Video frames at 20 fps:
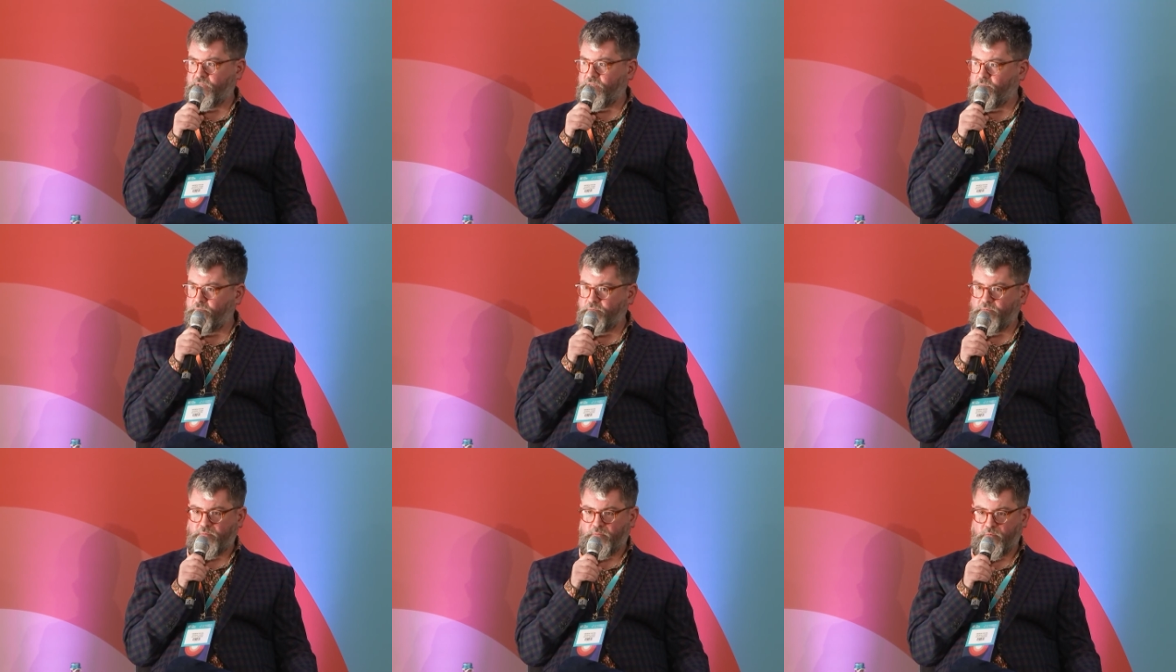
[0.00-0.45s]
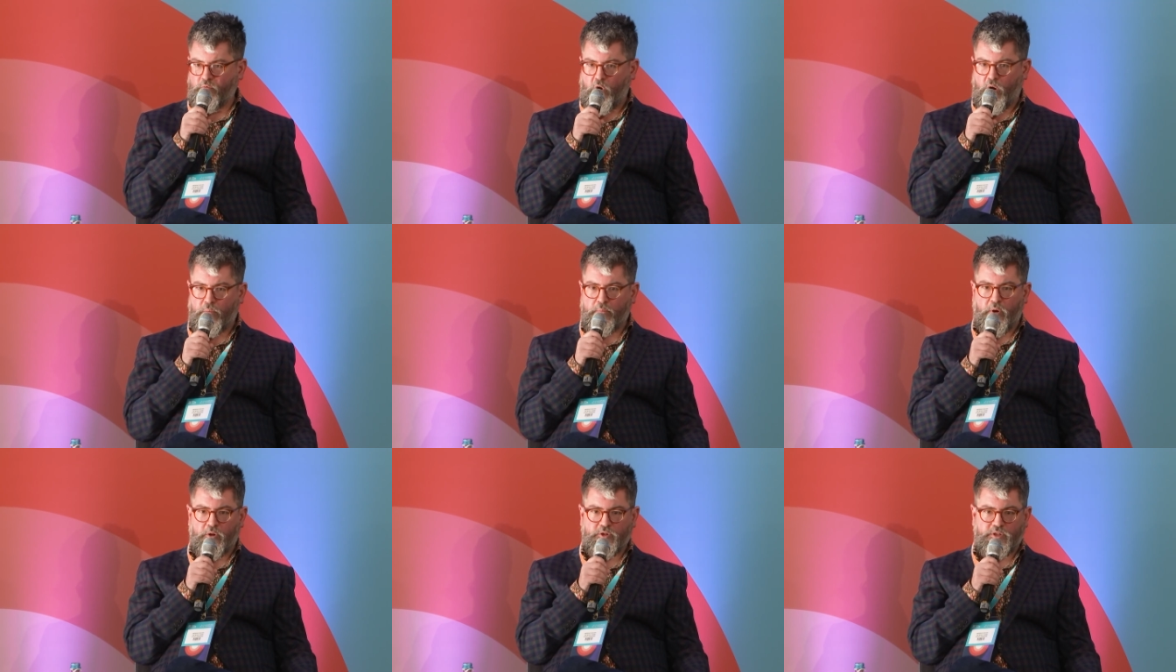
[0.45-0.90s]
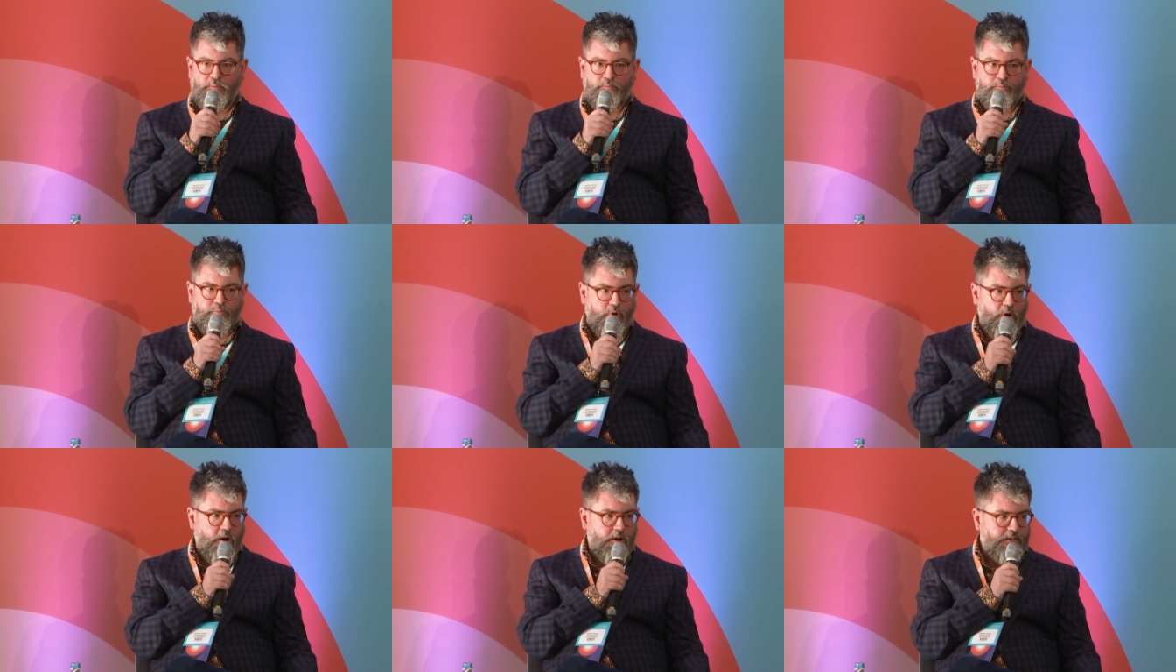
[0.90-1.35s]
the rock
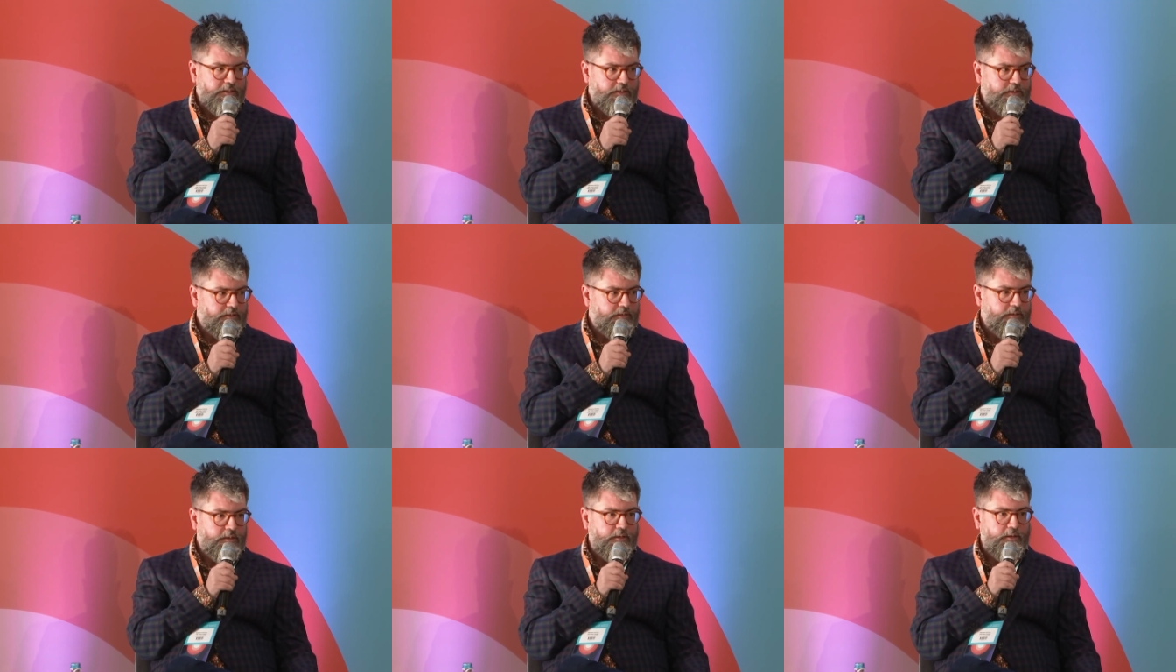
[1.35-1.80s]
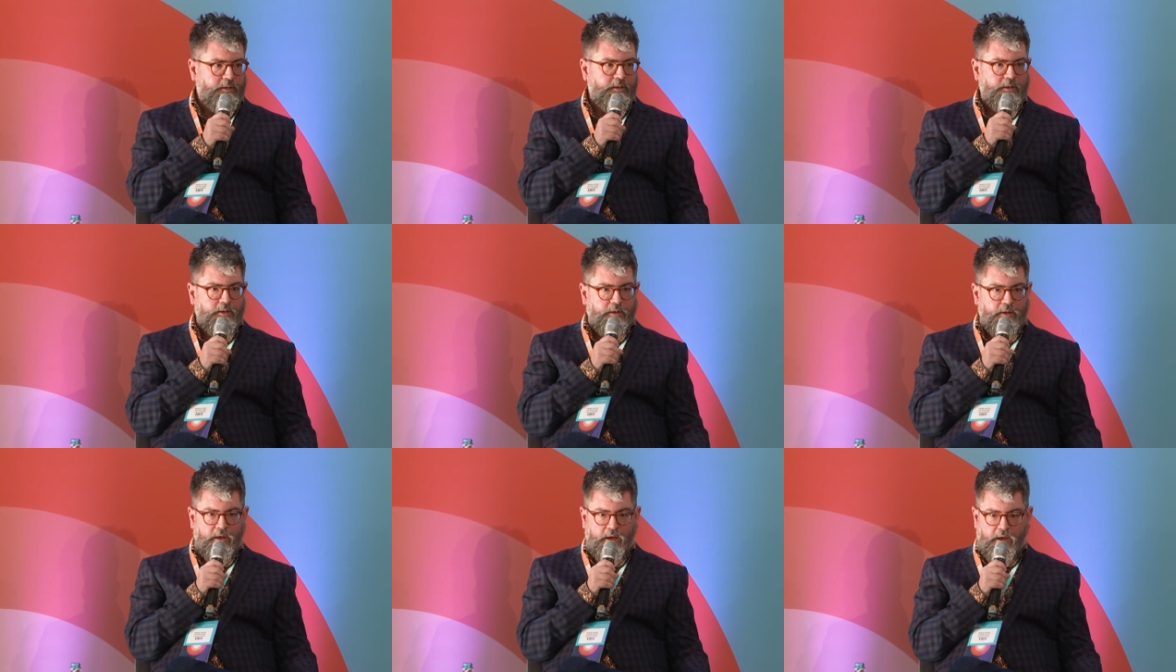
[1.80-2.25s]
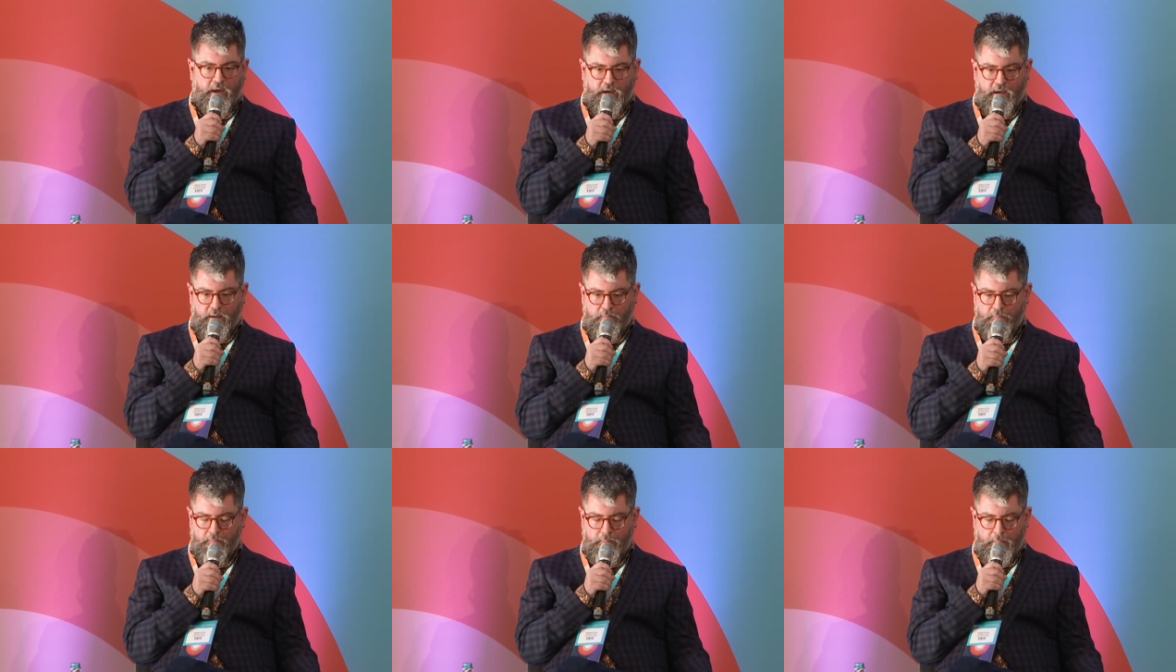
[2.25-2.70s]
bottom price,
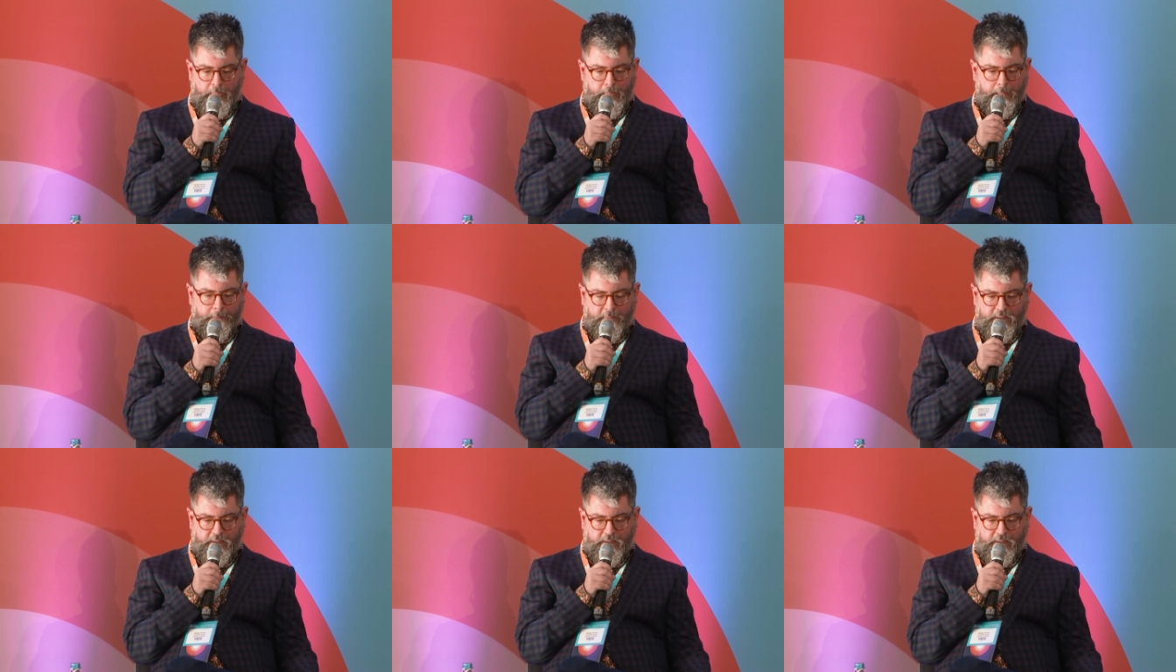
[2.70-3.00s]
um,